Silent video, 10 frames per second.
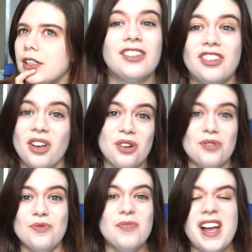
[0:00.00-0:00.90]

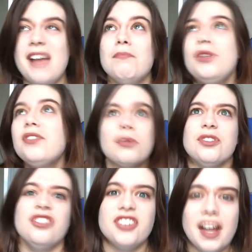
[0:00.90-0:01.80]
So music
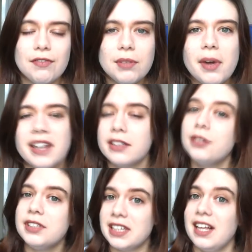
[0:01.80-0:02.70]
was just everywhere,
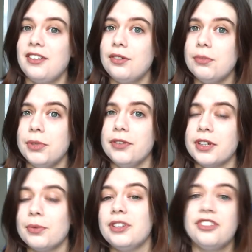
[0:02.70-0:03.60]
including classical
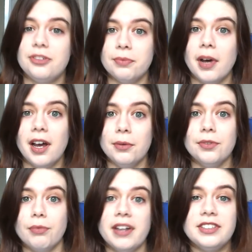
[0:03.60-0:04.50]
music, which I
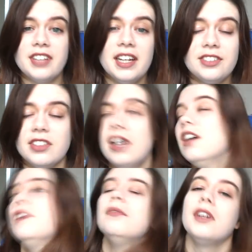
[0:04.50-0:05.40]
was raised as.
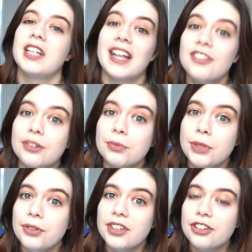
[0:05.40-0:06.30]
I'm a classical
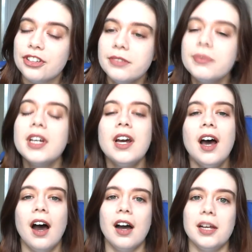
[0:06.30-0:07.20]
musician.
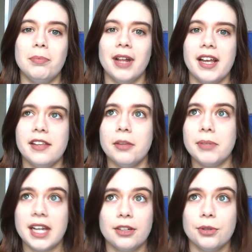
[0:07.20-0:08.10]
I play the
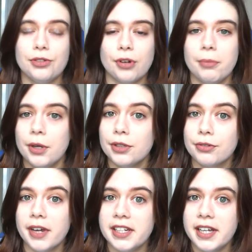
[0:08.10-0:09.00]
piano and trombone at
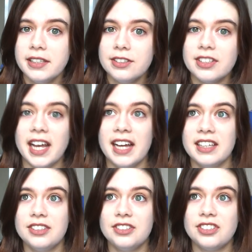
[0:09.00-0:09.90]
grade eight,
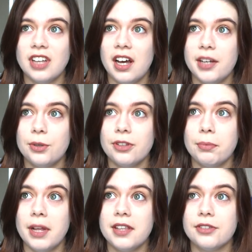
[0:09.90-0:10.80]
and I also
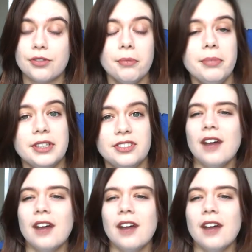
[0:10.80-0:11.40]
play the trumpet.